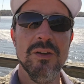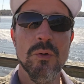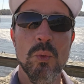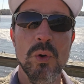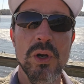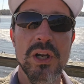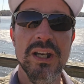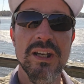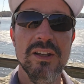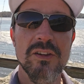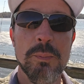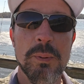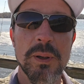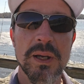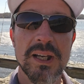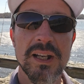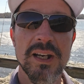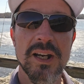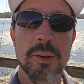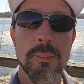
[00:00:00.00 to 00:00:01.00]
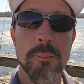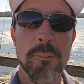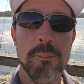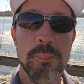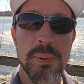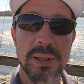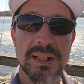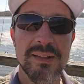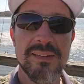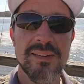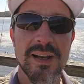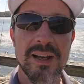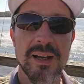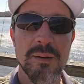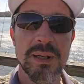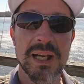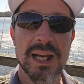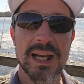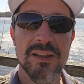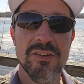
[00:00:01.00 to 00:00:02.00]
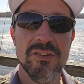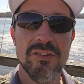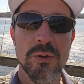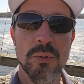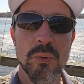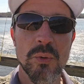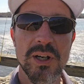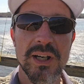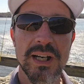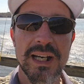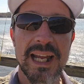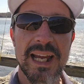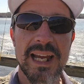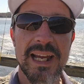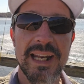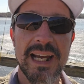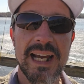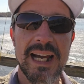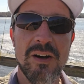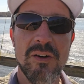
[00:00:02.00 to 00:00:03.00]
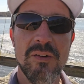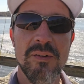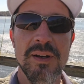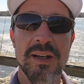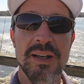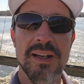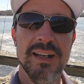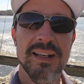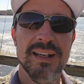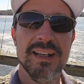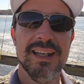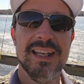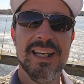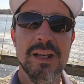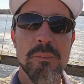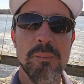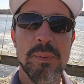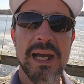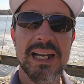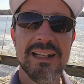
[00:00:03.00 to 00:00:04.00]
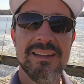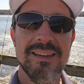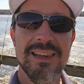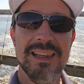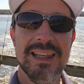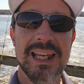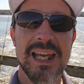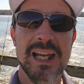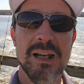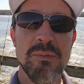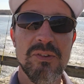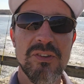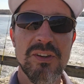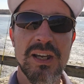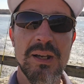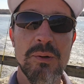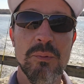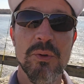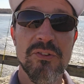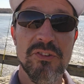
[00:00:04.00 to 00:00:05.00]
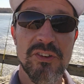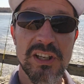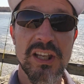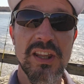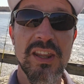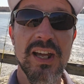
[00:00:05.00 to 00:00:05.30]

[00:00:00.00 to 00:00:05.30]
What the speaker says: the wind is picking up big time, guys. So we're gonna head out, get back to the campsite. We'll see you